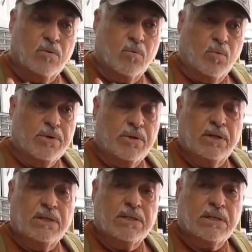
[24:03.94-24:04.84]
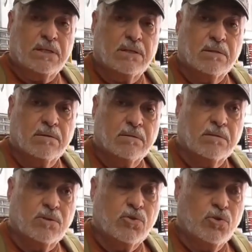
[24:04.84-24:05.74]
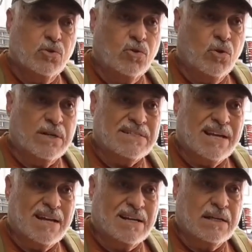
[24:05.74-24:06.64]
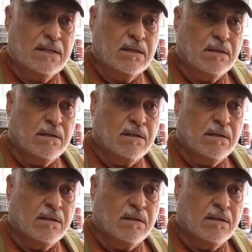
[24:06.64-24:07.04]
when you're hunting, because you don't know exactly